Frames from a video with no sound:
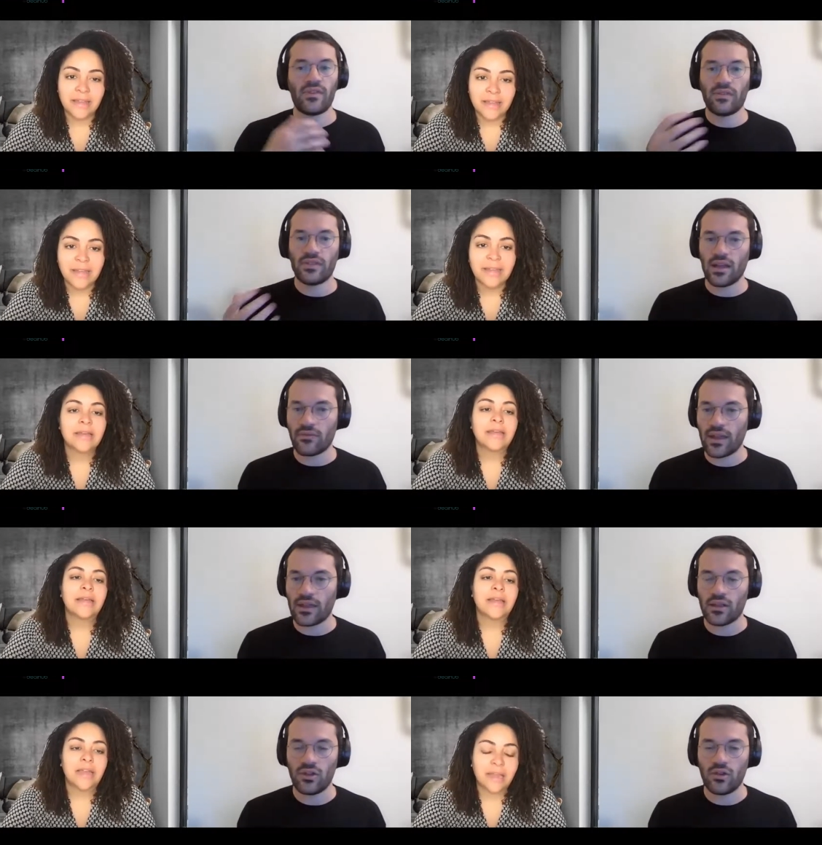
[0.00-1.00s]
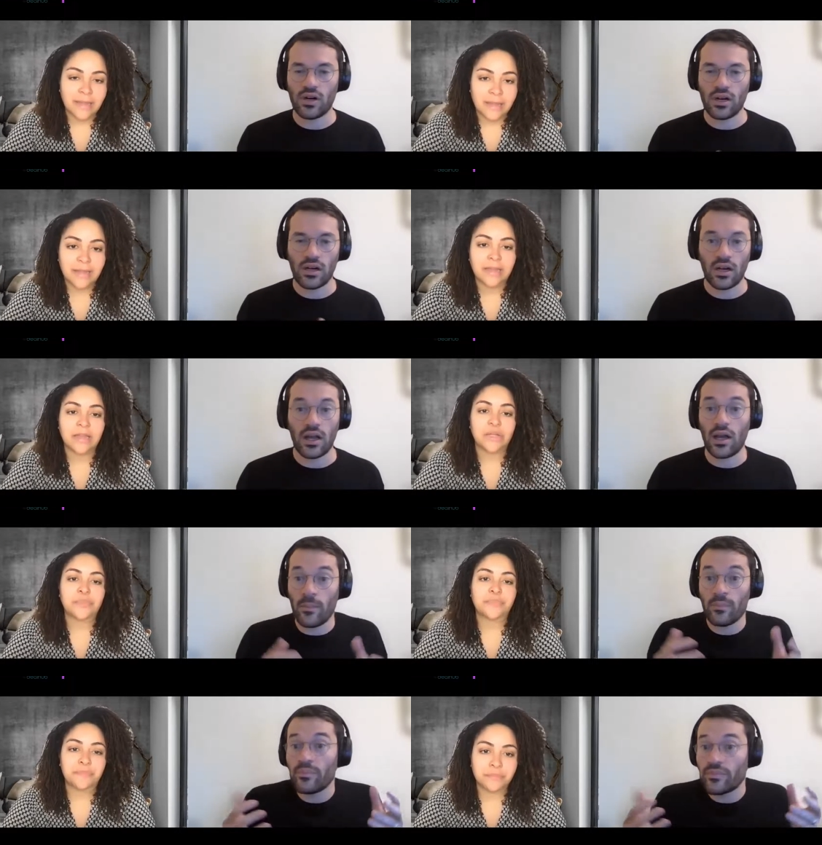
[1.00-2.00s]
Speaker 1: stuff that you are,
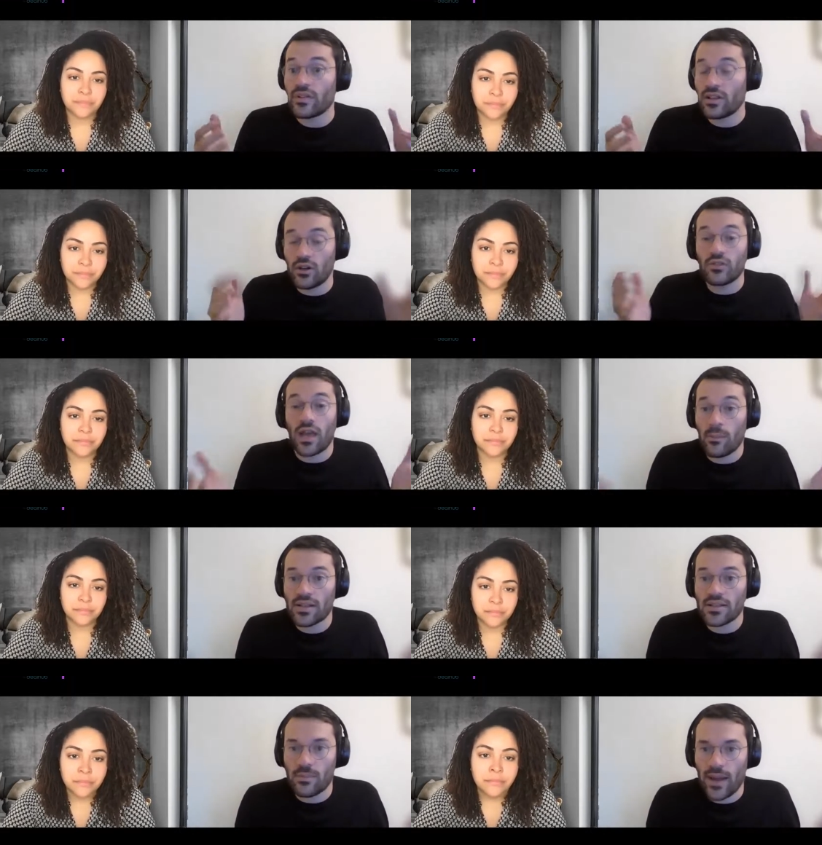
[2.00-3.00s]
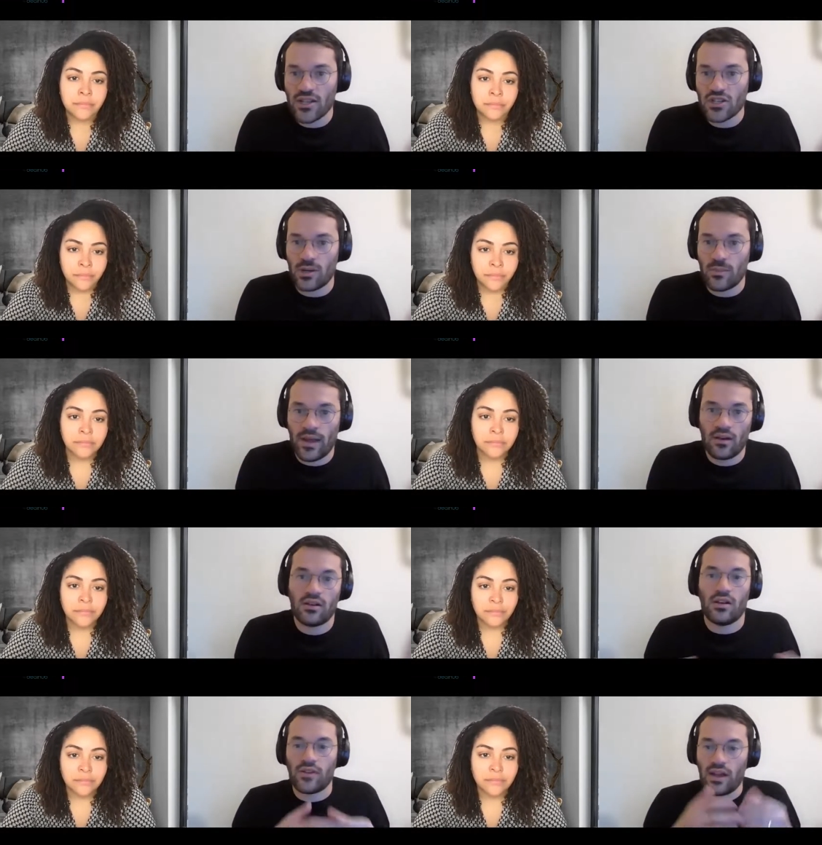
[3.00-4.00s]
um, you know, topics you're passionate
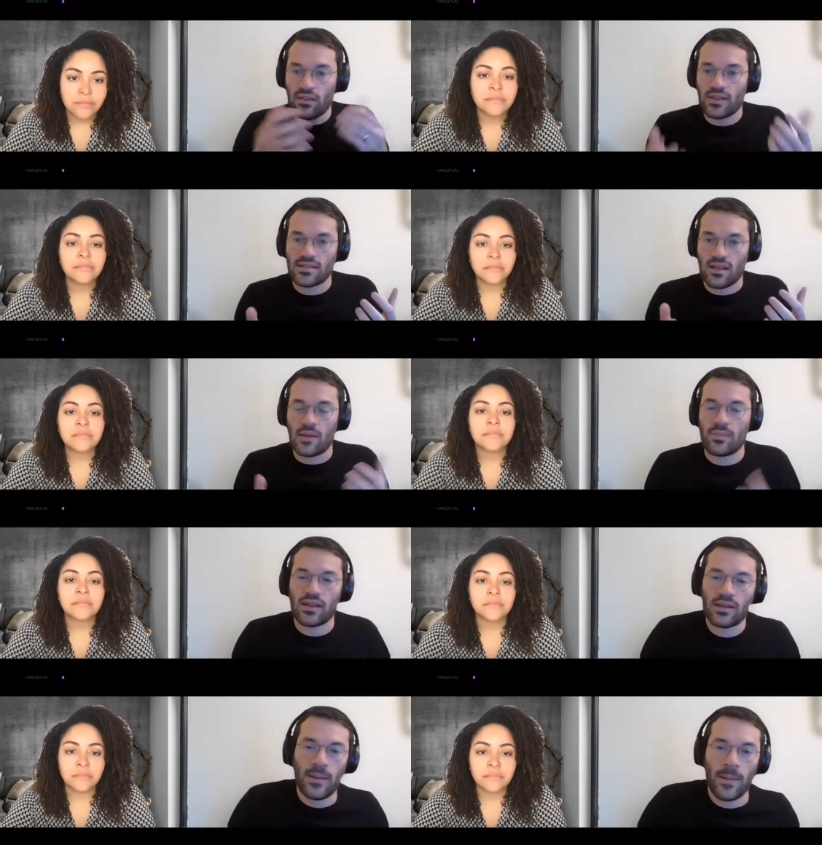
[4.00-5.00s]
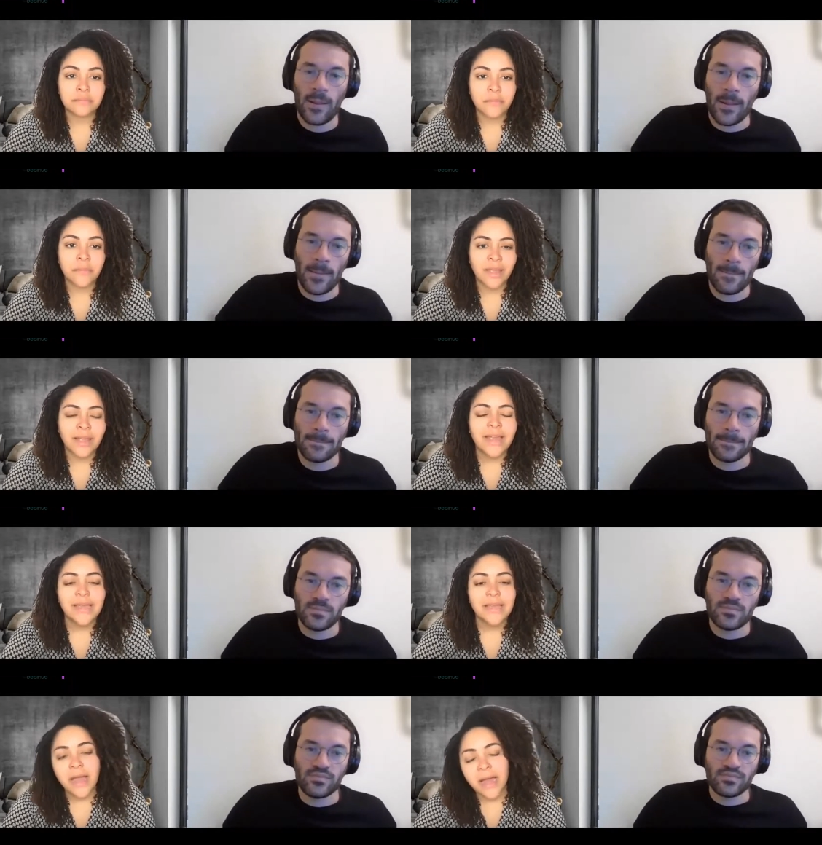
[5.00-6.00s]
about around this topic.
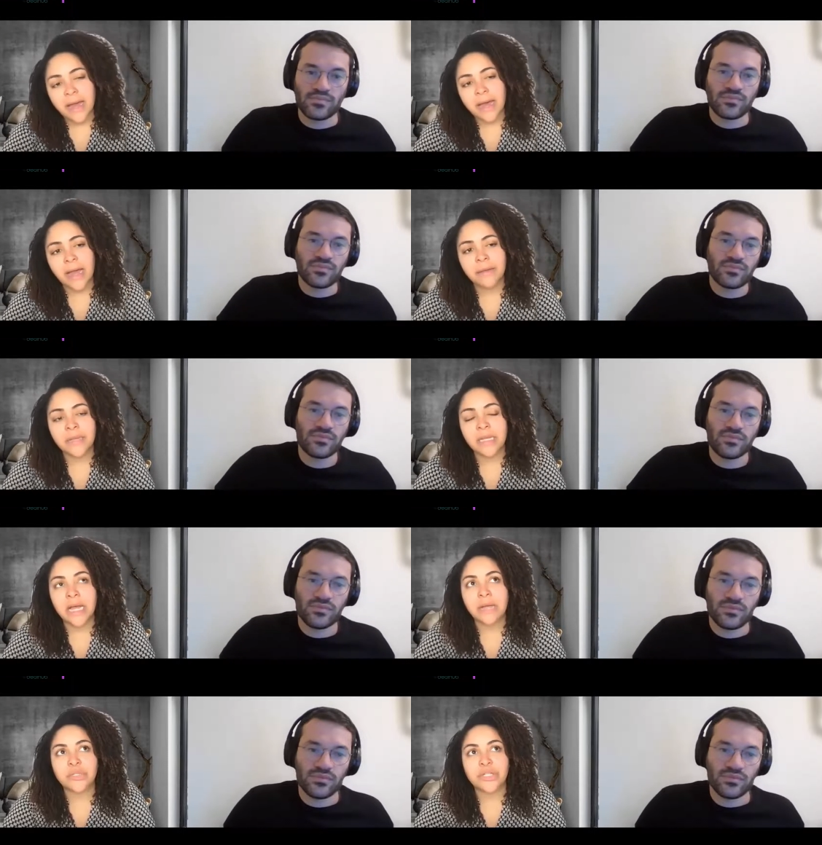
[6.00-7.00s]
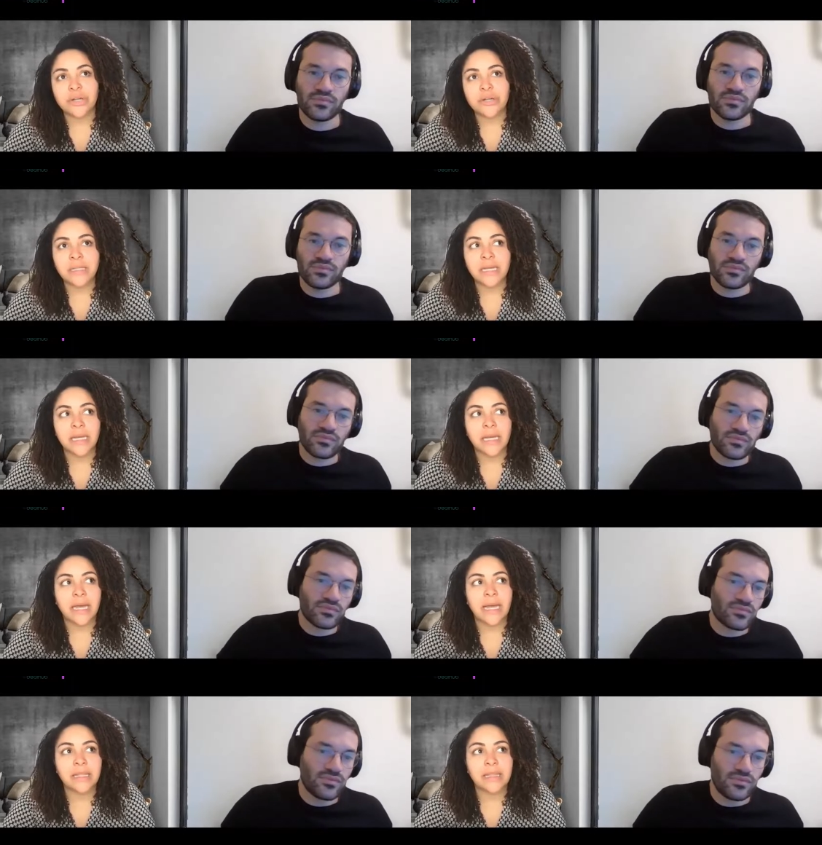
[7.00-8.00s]
Speaker 2: Yeah, I mean, I'm certainly,
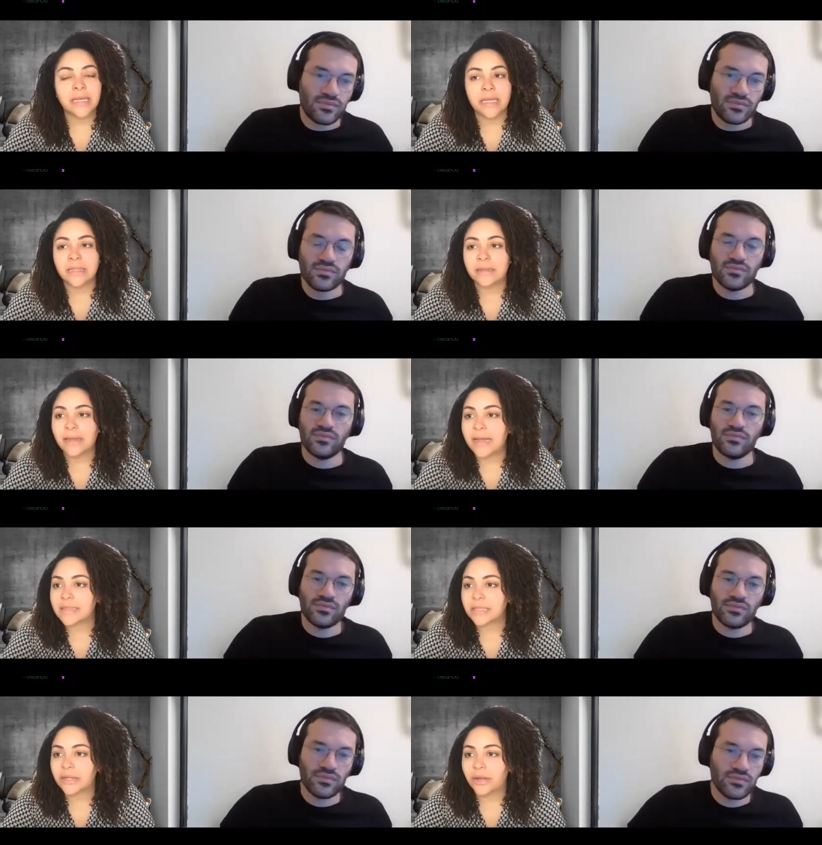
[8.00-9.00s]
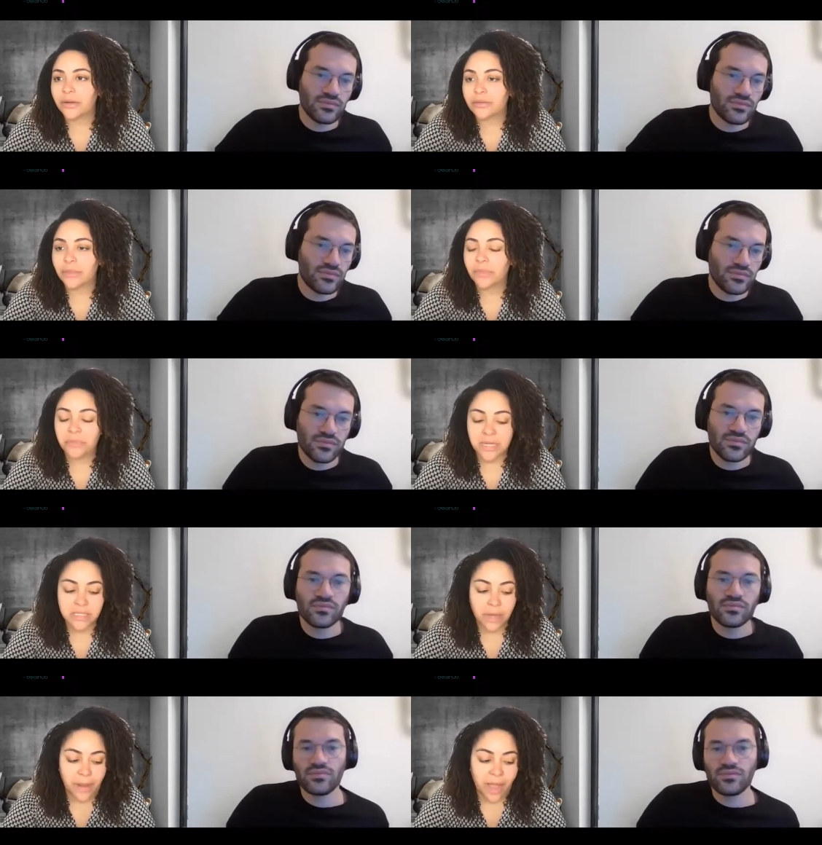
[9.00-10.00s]
I think in the last, you know, couple of minutes
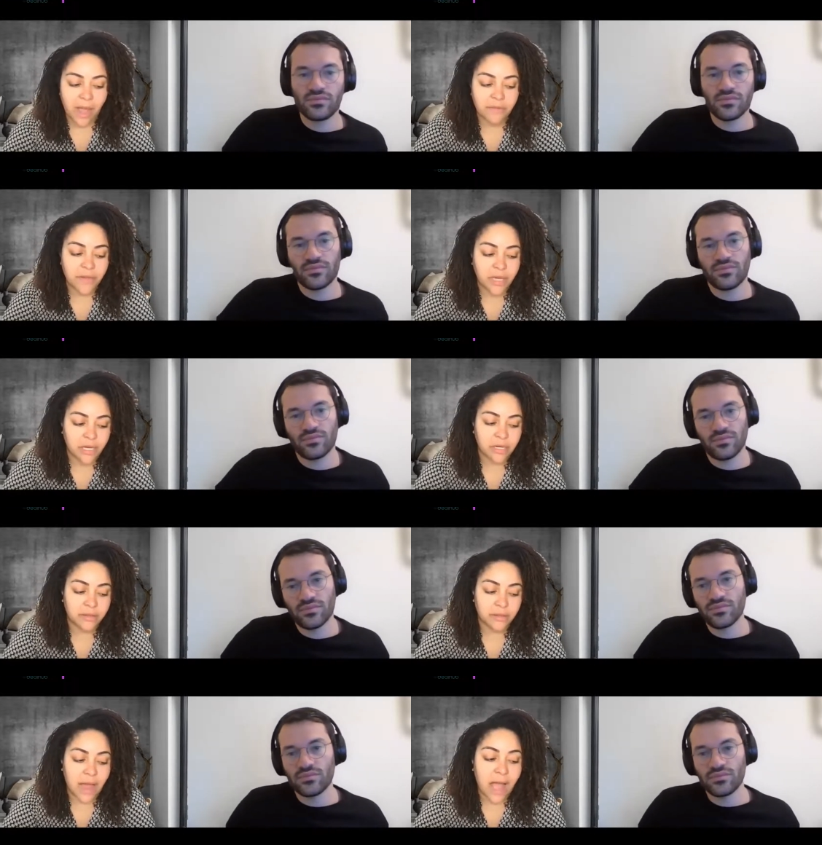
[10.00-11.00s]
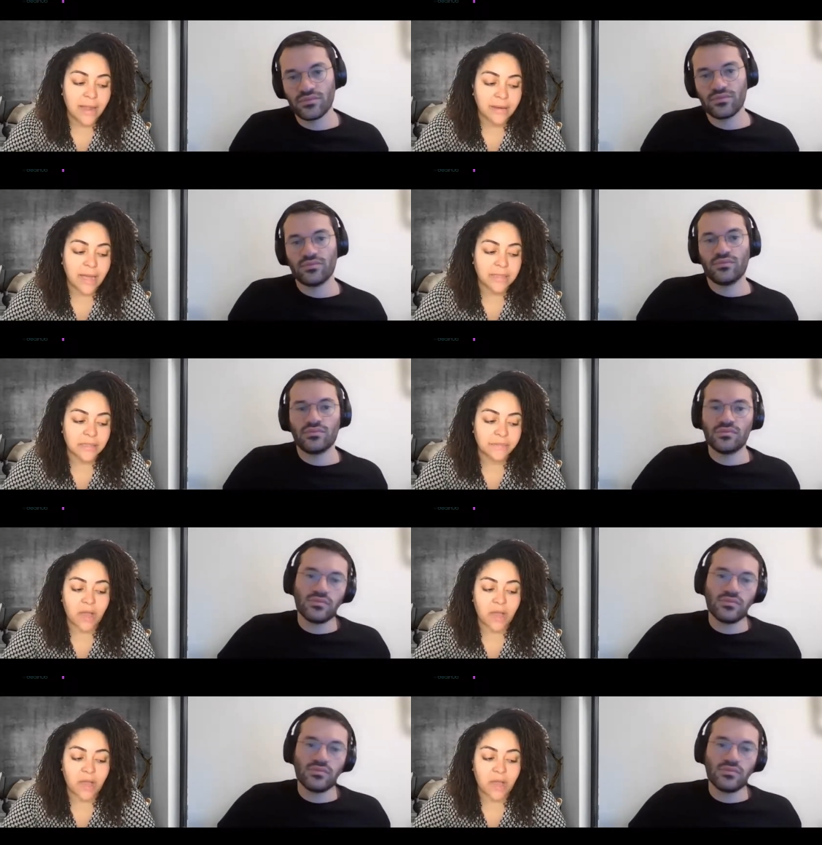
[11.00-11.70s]
that we have here, that the highlights of the